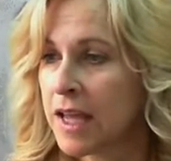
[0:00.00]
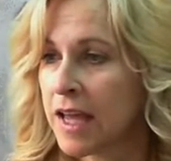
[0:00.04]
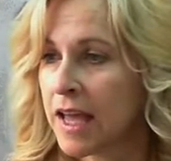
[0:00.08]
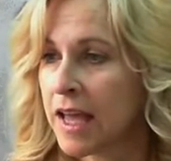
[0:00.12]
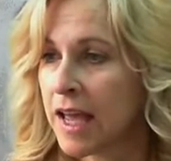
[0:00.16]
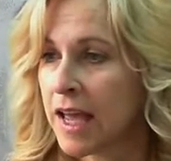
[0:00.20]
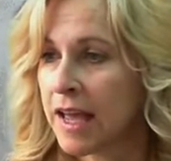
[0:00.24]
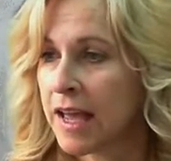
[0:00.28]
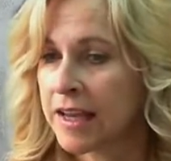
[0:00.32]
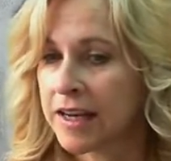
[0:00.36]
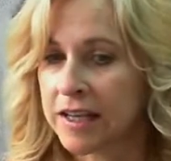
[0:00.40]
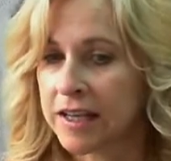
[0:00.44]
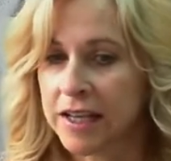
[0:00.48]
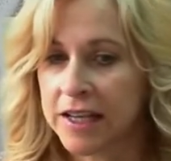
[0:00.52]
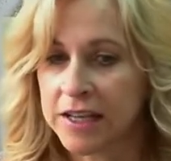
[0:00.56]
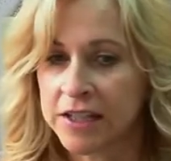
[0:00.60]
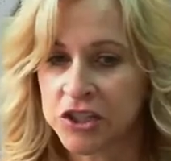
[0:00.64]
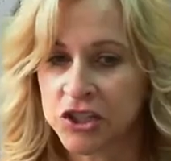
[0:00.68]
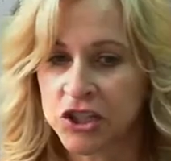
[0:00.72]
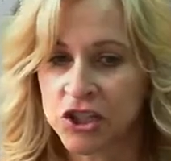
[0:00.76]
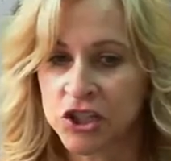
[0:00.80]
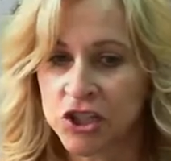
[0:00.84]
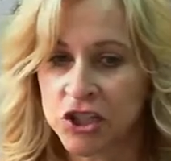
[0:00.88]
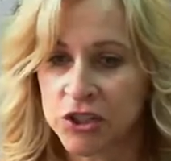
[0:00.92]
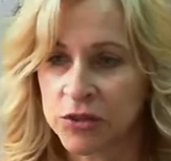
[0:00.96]
at
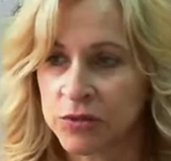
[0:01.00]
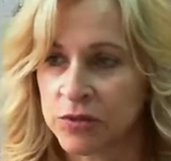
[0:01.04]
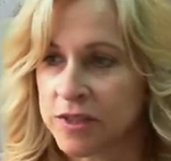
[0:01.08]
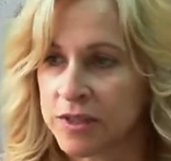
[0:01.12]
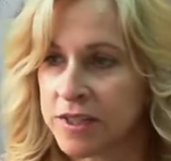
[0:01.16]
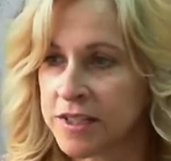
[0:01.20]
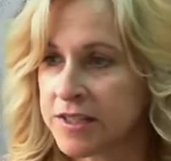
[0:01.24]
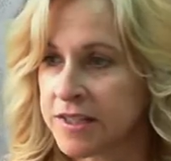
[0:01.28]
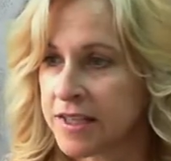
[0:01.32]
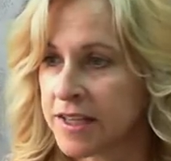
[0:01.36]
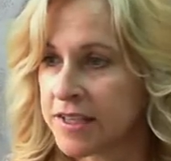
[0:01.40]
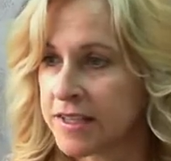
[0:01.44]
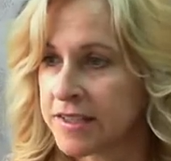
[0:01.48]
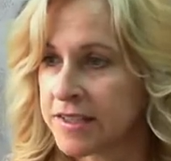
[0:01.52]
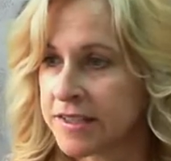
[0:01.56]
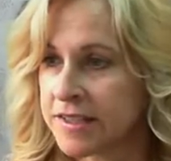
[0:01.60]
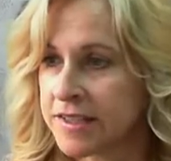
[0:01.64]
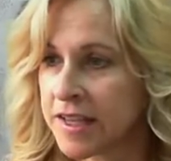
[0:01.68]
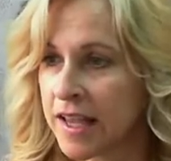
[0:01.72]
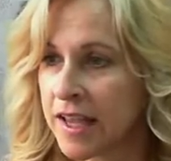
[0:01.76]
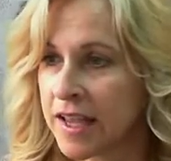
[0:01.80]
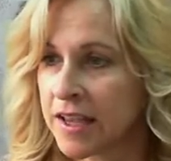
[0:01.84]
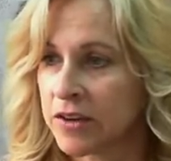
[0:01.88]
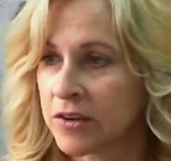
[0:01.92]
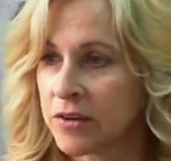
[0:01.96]
lunch, recess,
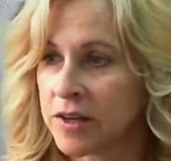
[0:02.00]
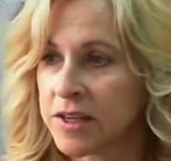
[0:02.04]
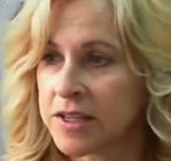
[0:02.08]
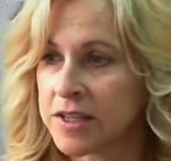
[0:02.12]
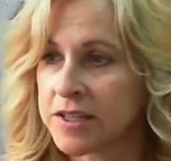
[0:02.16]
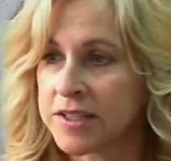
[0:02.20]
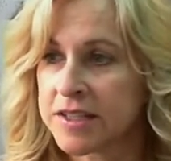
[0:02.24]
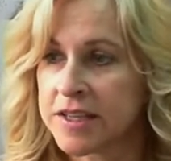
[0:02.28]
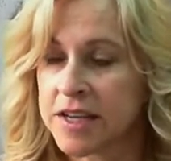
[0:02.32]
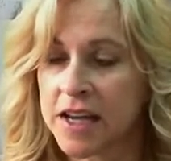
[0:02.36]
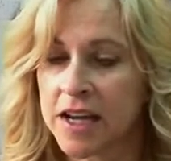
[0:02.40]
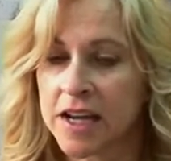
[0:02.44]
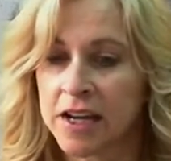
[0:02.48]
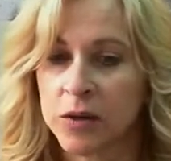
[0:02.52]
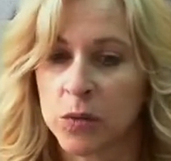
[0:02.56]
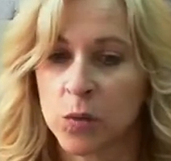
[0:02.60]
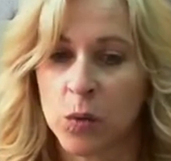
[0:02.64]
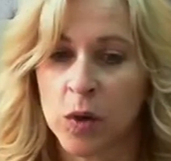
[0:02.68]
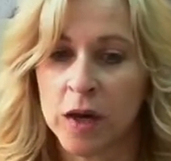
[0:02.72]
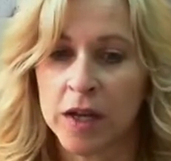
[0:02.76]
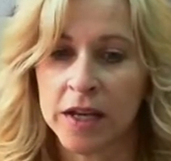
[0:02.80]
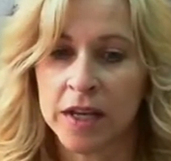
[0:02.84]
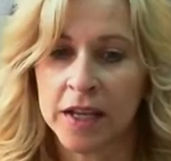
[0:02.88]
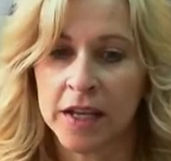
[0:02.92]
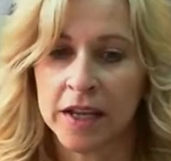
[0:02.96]
and grades 9
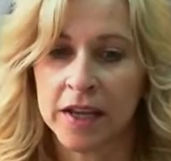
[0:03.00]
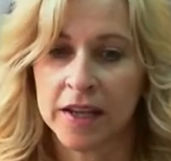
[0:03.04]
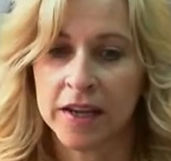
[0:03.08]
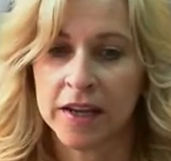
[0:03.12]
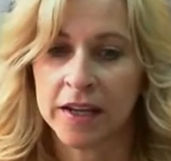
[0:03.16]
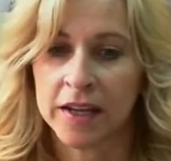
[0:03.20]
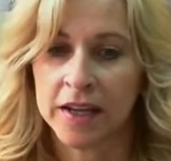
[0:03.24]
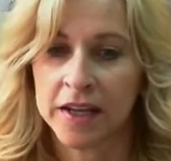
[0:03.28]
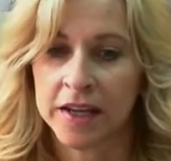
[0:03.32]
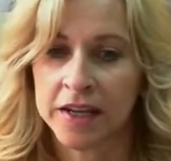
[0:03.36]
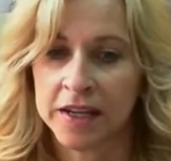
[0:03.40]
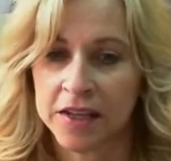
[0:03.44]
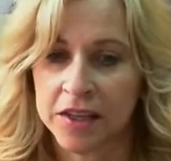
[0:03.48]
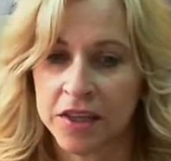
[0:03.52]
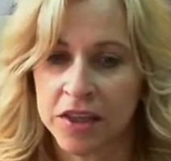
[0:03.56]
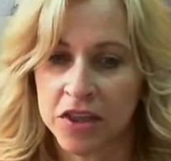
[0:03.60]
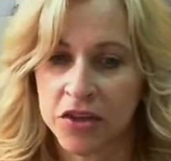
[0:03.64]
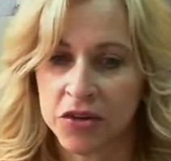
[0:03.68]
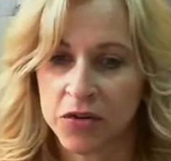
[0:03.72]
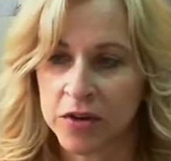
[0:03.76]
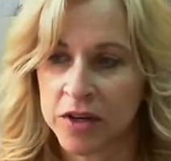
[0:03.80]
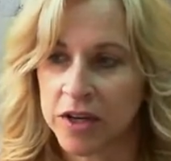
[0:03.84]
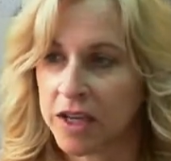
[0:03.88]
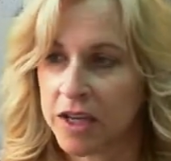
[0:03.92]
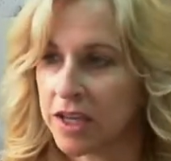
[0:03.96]
1 and 9
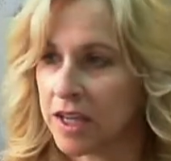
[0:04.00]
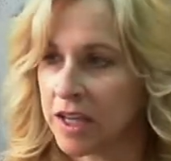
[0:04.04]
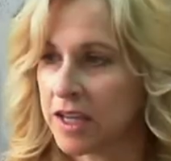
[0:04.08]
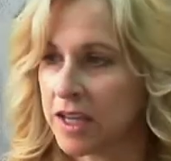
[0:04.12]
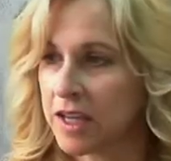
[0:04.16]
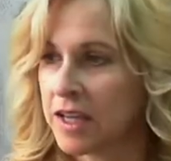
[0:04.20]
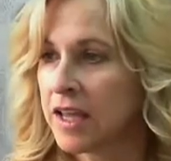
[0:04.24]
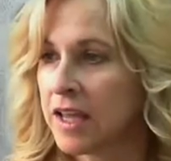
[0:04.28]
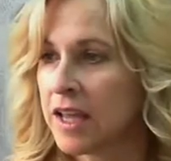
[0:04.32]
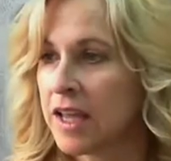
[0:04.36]
3